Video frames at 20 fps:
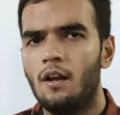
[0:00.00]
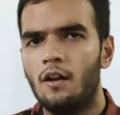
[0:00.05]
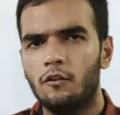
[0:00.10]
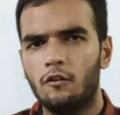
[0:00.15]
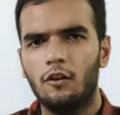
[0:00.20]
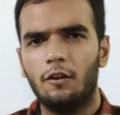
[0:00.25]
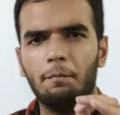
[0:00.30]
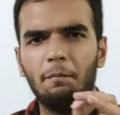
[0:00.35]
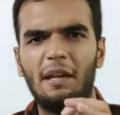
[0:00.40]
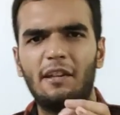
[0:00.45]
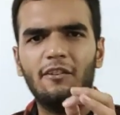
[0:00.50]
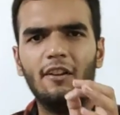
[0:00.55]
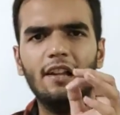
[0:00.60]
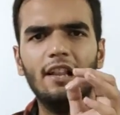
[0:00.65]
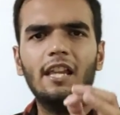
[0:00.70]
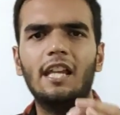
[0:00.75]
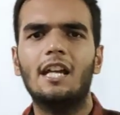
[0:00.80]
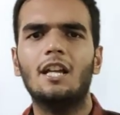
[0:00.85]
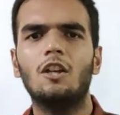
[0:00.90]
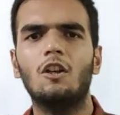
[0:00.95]
So special
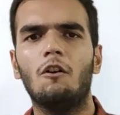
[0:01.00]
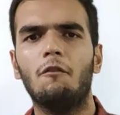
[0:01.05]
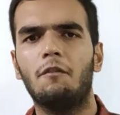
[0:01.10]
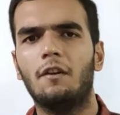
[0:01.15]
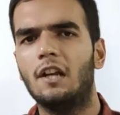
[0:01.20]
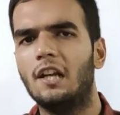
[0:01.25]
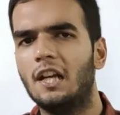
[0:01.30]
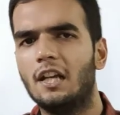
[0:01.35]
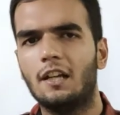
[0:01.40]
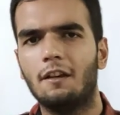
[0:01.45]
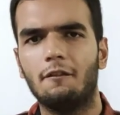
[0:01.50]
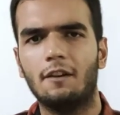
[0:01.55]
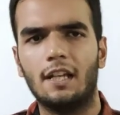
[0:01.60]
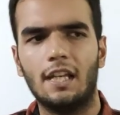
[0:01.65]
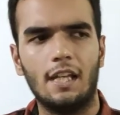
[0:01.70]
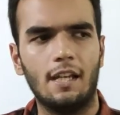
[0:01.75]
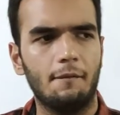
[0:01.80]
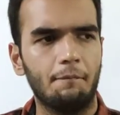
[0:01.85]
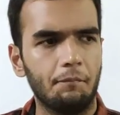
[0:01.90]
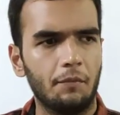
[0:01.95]
theory of
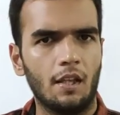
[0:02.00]
relativity,